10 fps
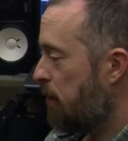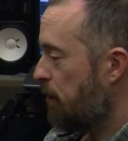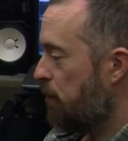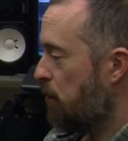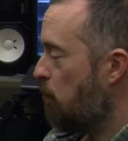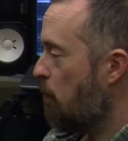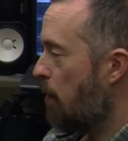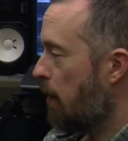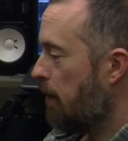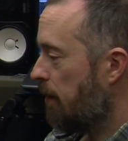You could use one
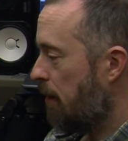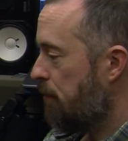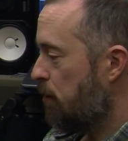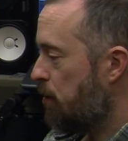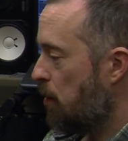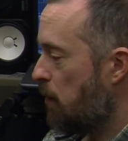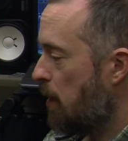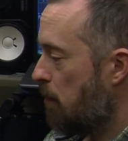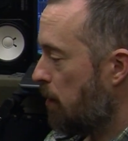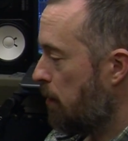mic. I've used two
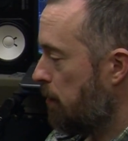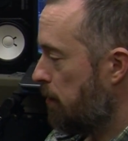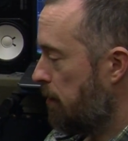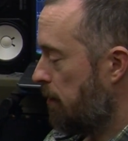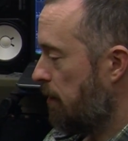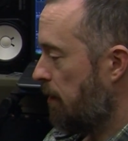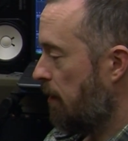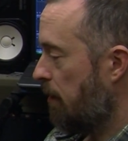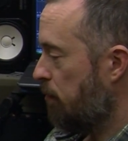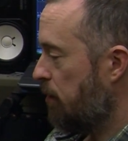here because
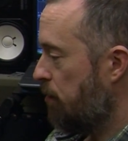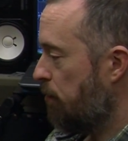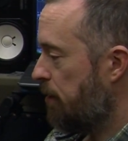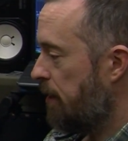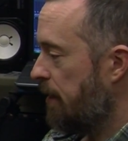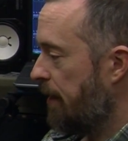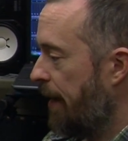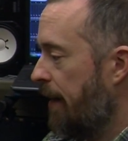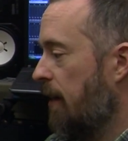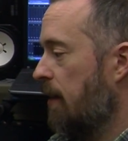I was interested in
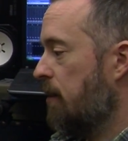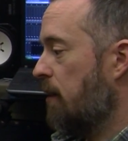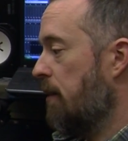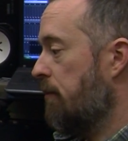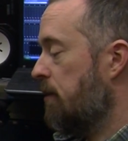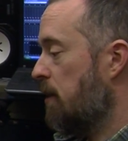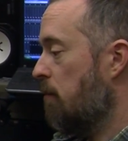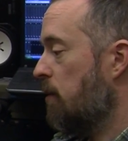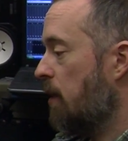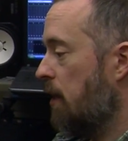getting
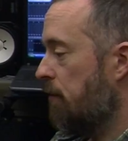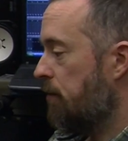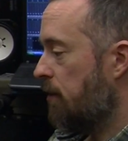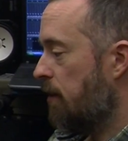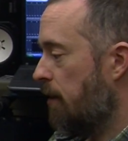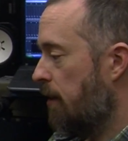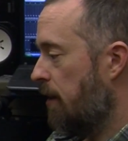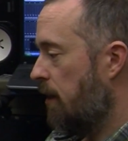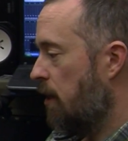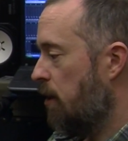some kind of a